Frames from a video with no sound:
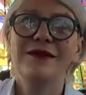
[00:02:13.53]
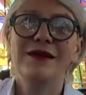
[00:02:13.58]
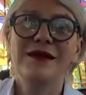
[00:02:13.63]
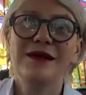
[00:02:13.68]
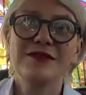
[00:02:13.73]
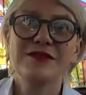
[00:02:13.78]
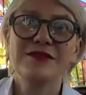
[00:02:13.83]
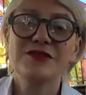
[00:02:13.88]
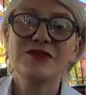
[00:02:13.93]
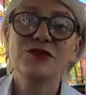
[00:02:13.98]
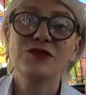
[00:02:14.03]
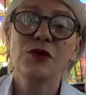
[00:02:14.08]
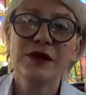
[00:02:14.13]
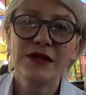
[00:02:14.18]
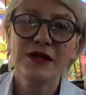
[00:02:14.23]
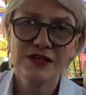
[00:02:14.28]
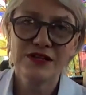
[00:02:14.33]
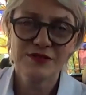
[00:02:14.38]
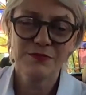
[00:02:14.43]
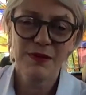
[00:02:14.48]

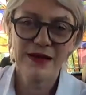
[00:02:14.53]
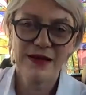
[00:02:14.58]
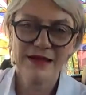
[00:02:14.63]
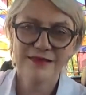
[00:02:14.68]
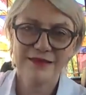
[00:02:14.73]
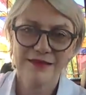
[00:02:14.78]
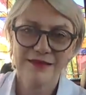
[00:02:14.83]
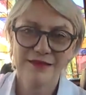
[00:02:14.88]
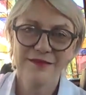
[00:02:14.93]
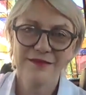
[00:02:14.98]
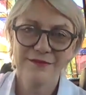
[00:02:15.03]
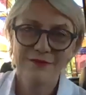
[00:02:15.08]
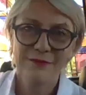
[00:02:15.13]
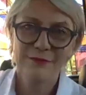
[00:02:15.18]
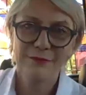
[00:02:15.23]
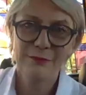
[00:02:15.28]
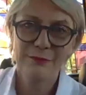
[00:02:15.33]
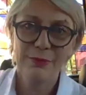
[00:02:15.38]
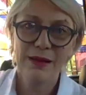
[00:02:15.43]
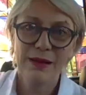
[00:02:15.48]
astonished by
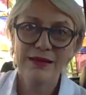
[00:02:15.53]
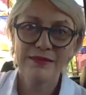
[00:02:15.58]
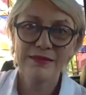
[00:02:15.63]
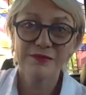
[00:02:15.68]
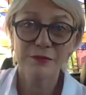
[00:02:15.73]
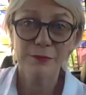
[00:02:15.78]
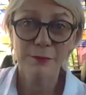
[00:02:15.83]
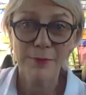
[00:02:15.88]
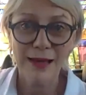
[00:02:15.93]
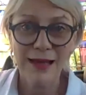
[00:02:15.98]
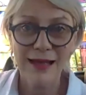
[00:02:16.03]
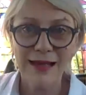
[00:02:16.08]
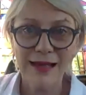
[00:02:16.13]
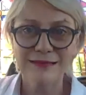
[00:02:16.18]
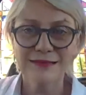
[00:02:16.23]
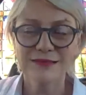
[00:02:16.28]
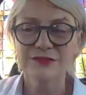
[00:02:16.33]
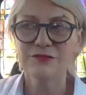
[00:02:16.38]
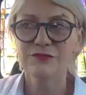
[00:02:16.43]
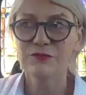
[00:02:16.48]
the
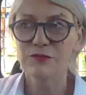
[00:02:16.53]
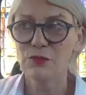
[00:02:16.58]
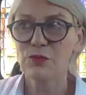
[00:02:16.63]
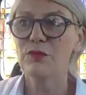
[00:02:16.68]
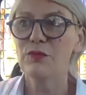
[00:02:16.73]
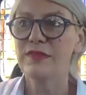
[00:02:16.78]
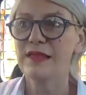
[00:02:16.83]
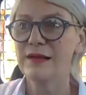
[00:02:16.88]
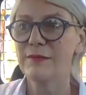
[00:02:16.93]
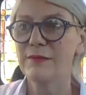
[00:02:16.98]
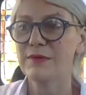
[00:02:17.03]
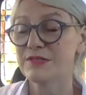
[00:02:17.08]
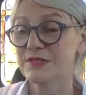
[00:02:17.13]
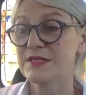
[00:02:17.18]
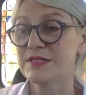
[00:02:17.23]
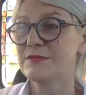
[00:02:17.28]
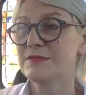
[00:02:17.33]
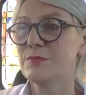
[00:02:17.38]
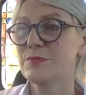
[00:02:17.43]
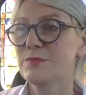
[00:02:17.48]
demand for that, which
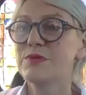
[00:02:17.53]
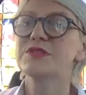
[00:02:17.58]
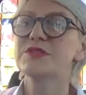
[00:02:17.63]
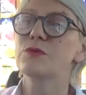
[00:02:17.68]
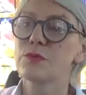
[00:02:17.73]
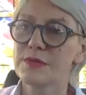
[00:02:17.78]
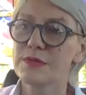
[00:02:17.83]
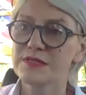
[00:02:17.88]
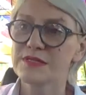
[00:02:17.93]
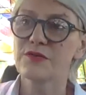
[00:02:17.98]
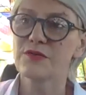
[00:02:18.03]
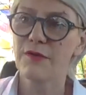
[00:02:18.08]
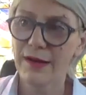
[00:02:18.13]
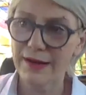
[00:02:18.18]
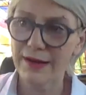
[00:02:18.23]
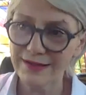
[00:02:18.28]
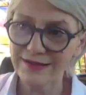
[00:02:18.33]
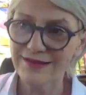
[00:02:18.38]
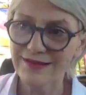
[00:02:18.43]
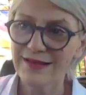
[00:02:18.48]
is always
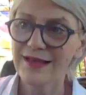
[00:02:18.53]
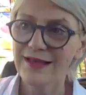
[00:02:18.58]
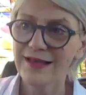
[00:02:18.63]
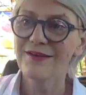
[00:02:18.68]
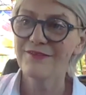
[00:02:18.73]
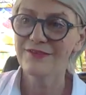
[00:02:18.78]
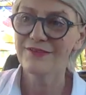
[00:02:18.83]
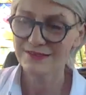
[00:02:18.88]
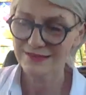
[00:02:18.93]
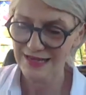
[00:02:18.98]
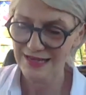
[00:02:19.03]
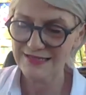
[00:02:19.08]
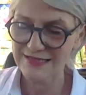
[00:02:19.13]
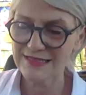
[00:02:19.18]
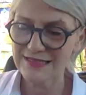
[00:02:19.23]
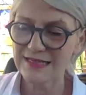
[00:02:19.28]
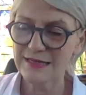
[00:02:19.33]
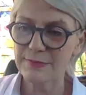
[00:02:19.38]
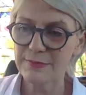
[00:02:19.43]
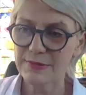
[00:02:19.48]
great,
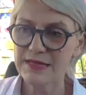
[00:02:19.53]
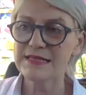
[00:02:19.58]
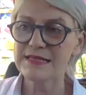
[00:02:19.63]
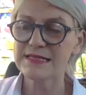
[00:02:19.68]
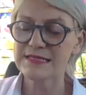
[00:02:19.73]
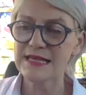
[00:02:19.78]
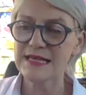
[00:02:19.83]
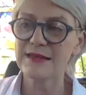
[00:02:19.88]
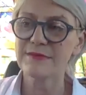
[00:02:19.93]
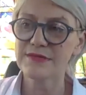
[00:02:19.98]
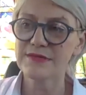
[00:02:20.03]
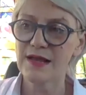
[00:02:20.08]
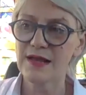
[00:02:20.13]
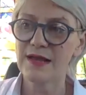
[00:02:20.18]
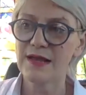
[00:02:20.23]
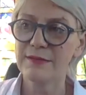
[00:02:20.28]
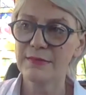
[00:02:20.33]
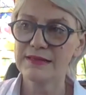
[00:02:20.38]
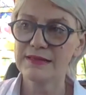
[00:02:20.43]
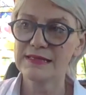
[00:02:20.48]
fantastic. But at the same
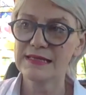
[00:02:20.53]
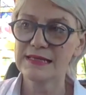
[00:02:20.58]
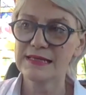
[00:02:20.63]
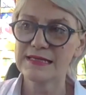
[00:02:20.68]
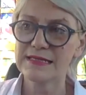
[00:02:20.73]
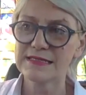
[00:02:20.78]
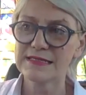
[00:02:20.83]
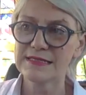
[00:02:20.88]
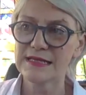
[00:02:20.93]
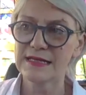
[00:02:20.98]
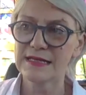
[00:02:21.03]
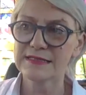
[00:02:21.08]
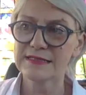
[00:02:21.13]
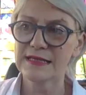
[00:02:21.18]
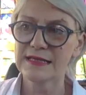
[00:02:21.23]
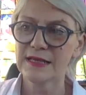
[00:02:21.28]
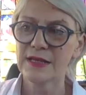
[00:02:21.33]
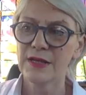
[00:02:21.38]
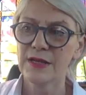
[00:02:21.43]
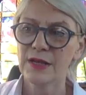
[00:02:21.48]
time, I think it's that
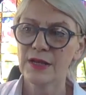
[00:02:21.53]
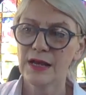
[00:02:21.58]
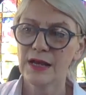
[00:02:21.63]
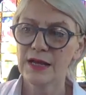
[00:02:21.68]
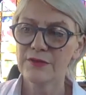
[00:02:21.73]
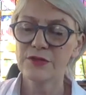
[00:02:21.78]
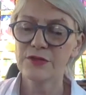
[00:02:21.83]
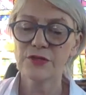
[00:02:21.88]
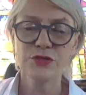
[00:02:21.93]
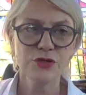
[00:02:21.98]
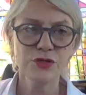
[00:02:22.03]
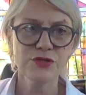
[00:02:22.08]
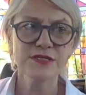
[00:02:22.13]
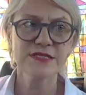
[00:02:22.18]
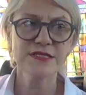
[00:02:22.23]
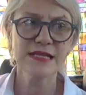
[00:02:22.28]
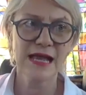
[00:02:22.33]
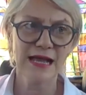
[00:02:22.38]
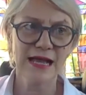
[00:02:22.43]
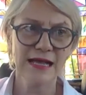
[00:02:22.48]
the
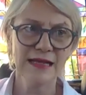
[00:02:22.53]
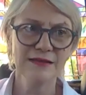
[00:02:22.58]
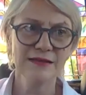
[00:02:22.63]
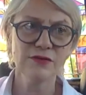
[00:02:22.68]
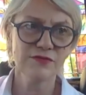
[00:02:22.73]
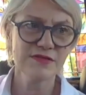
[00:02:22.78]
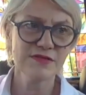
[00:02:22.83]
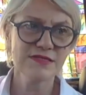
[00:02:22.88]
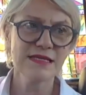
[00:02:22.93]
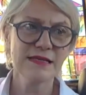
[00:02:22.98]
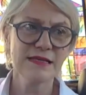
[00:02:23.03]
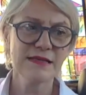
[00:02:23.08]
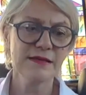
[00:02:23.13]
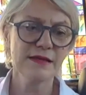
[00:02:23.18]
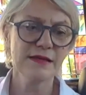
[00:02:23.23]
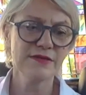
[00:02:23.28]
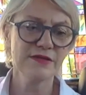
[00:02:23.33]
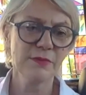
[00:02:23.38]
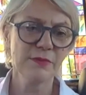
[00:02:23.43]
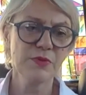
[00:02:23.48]
newsstand,
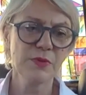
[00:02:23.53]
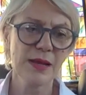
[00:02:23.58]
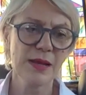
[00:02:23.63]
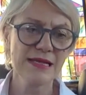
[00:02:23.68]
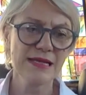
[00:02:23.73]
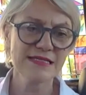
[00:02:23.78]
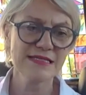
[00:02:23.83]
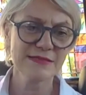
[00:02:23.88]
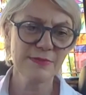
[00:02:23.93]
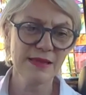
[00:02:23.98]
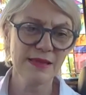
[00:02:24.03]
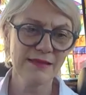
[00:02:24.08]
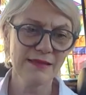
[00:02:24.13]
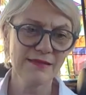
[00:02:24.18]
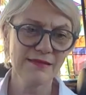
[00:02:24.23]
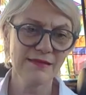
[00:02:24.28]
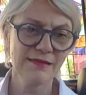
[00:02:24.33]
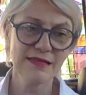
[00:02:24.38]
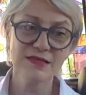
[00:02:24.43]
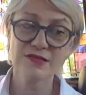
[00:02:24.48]
obviously WH
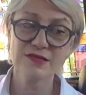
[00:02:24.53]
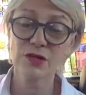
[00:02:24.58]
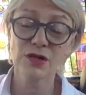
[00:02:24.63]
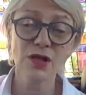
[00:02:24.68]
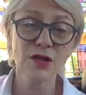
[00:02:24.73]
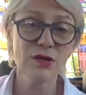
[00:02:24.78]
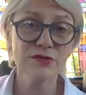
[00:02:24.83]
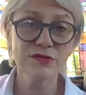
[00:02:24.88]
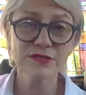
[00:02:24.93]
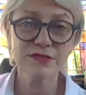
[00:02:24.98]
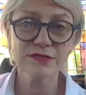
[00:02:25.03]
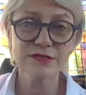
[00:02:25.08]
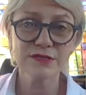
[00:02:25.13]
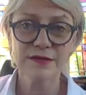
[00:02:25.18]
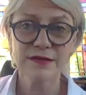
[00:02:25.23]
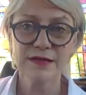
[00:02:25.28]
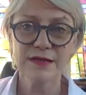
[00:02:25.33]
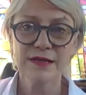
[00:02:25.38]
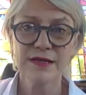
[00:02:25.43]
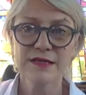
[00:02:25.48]
Smith, is closed,
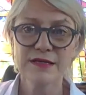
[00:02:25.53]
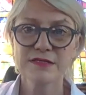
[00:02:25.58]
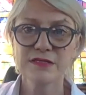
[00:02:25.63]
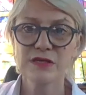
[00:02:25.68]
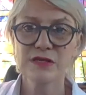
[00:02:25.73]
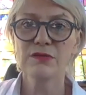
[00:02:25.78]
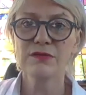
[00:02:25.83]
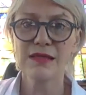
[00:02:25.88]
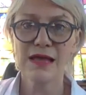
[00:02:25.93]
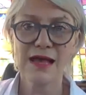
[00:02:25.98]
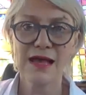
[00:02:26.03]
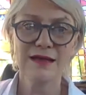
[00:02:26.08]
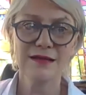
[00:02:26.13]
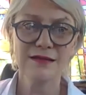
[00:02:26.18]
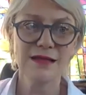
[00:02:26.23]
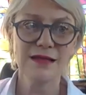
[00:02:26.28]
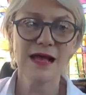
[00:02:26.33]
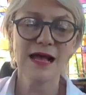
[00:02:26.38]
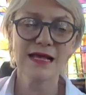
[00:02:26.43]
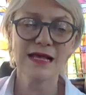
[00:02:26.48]
so that
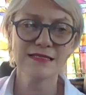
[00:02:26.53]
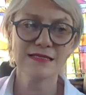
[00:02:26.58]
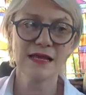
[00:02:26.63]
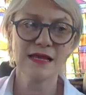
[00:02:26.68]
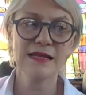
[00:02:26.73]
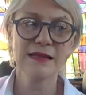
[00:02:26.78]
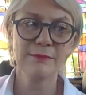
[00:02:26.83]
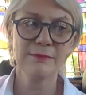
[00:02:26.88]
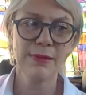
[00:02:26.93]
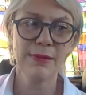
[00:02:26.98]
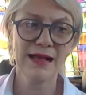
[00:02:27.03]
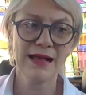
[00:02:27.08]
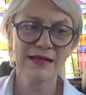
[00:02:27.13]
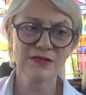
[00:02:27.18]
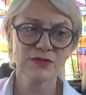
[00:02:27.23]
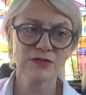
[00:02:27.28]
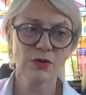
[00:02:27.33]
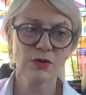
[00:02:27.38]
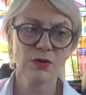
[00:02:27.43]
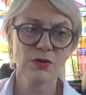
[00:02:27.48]
has an
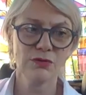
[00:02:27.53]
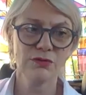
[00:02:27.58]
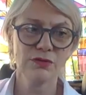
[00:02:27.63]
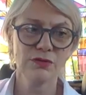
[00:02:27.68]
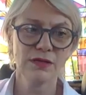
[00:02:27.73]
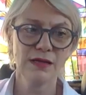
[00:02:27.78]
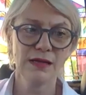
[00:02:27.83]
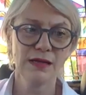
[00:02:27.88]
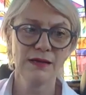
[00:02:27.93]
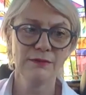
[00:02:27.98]
impact on